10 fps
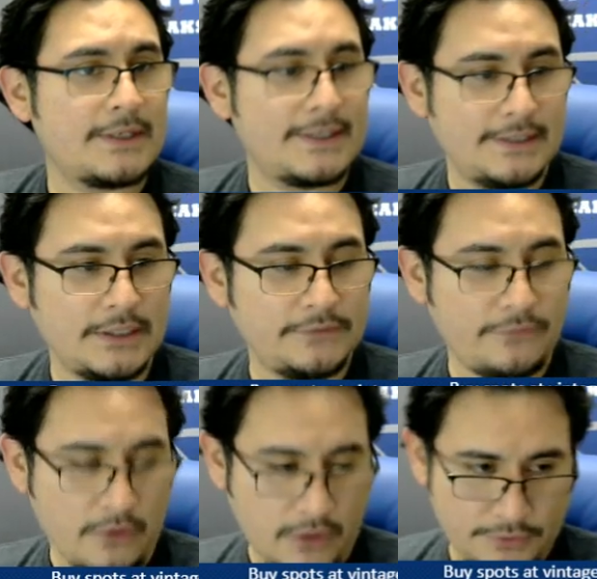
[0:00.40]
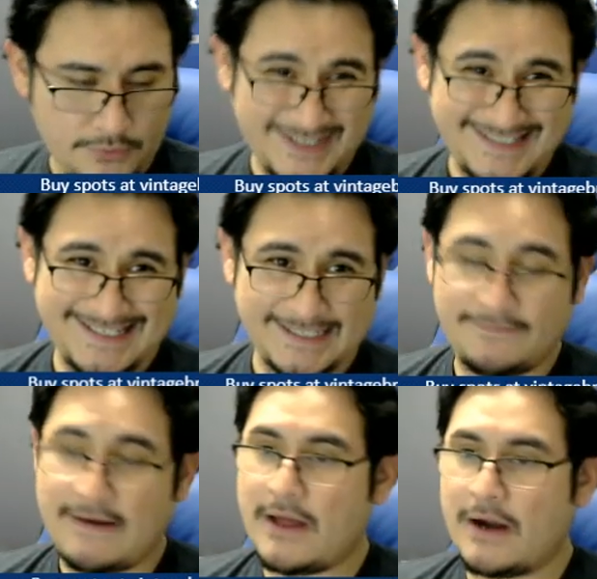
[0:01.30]
This for our $3 to
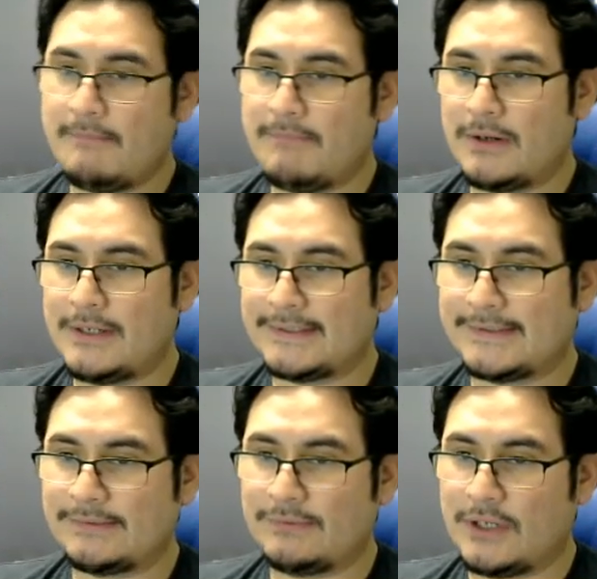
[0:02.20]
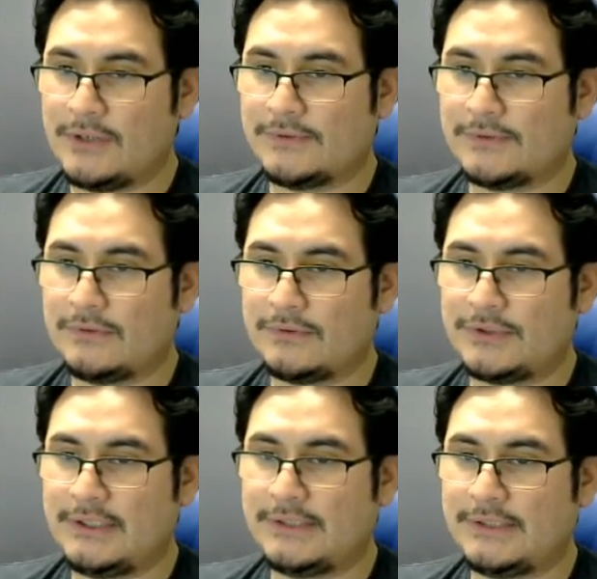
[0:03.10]
$6 bonus. We're gonna use Google
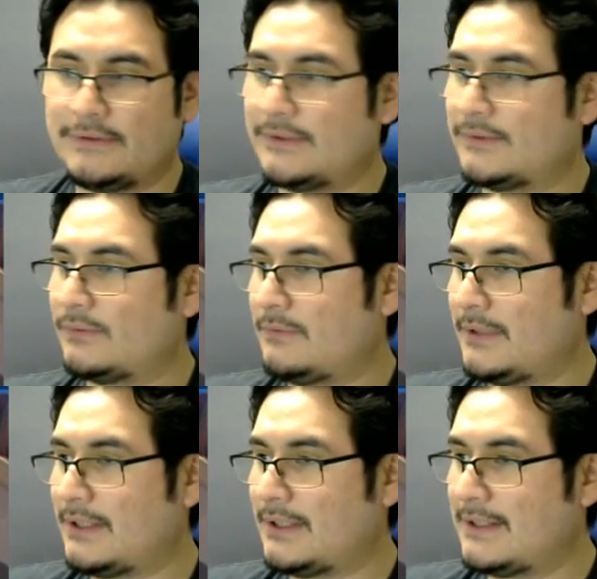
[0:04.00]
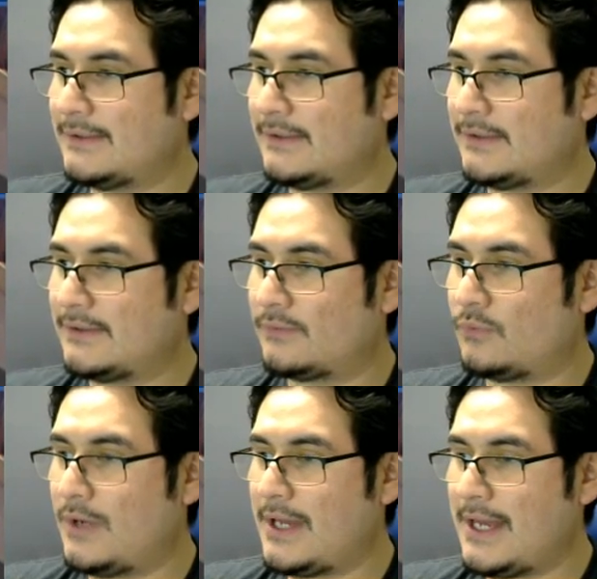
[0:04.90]
Sheets for this one because there's just
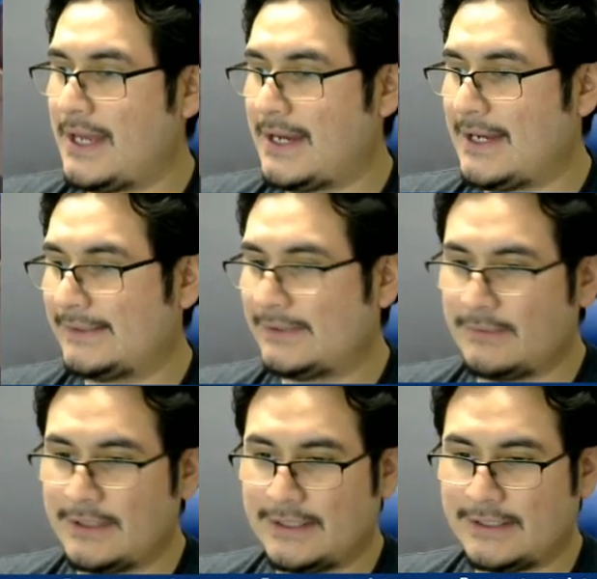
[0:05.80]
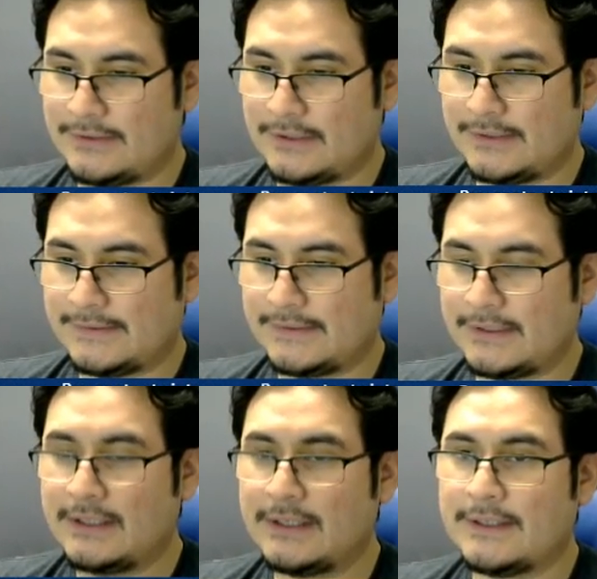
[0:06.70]
way too many entries.
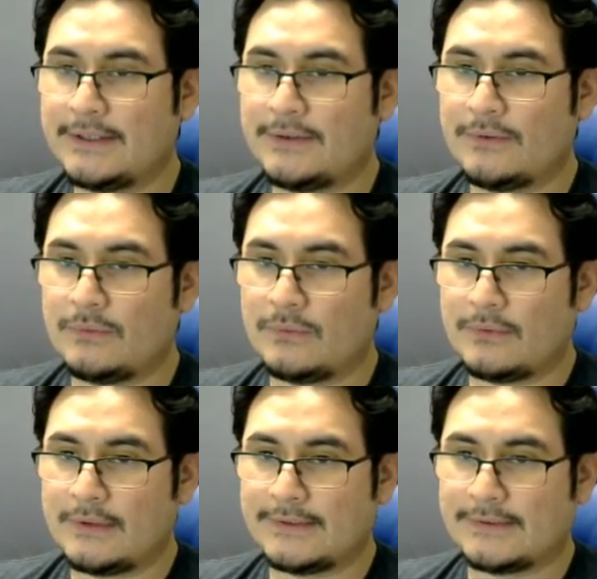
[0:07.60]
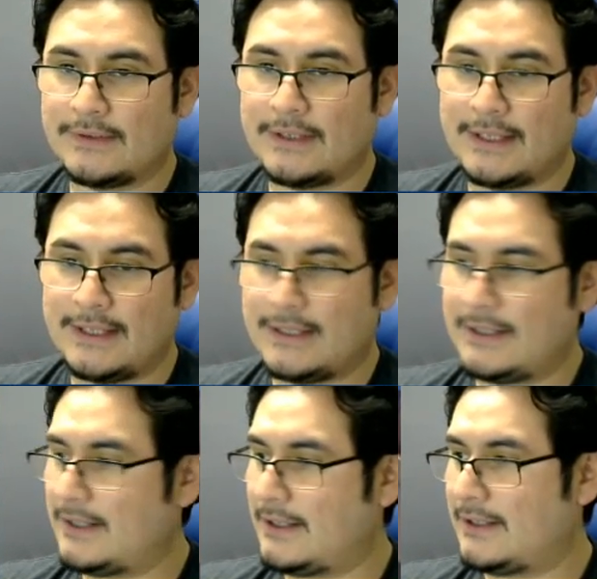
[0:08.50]
Let's go ahead
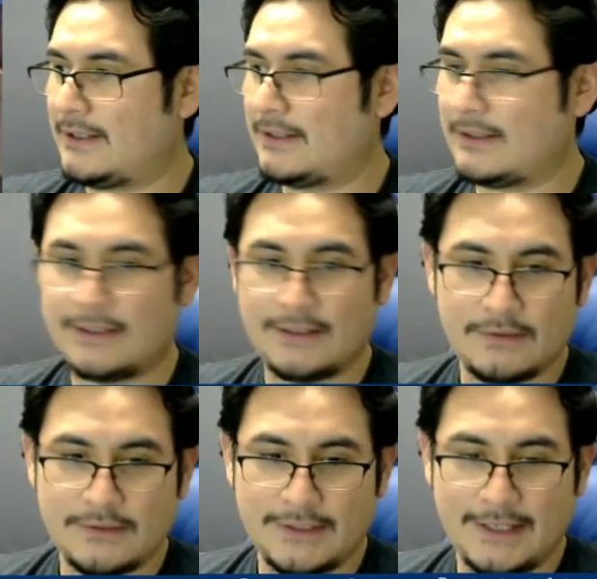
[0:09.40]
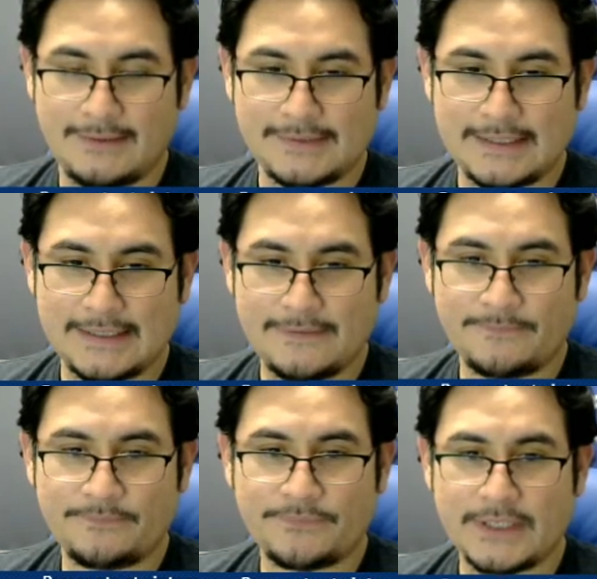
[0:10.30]
and get all the names out.
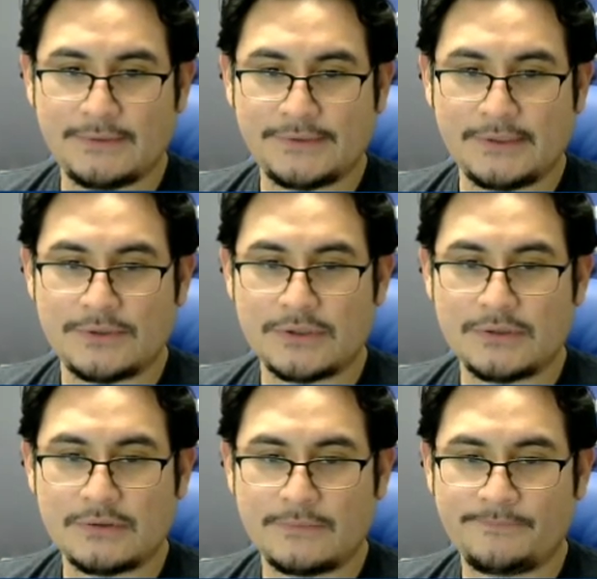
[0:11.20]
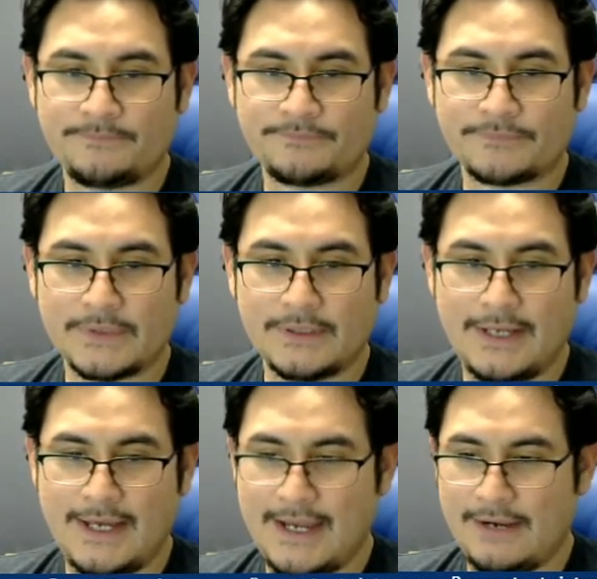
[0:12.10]
Hey, what's up, Drew?
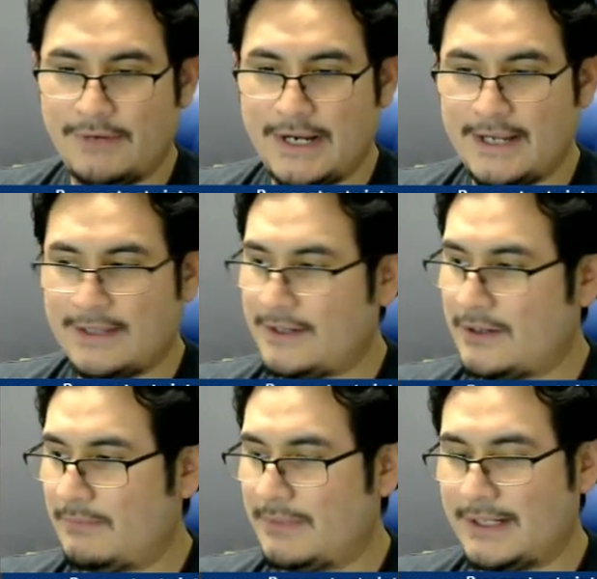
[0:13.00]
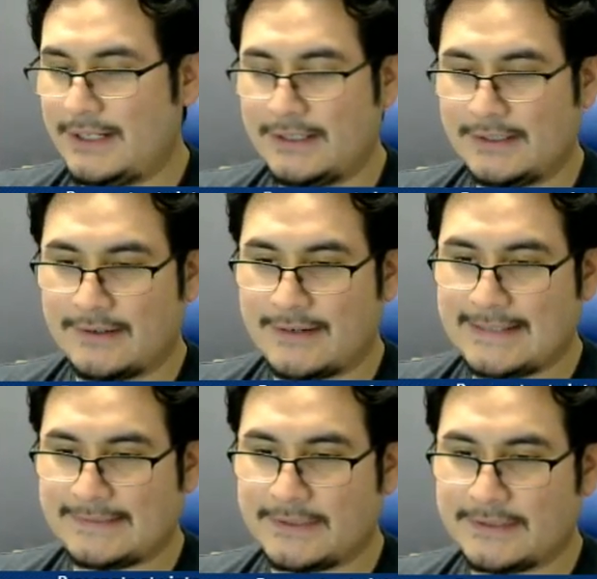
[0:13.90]
Hey, Ray, there you go, buddy. Congrats, man.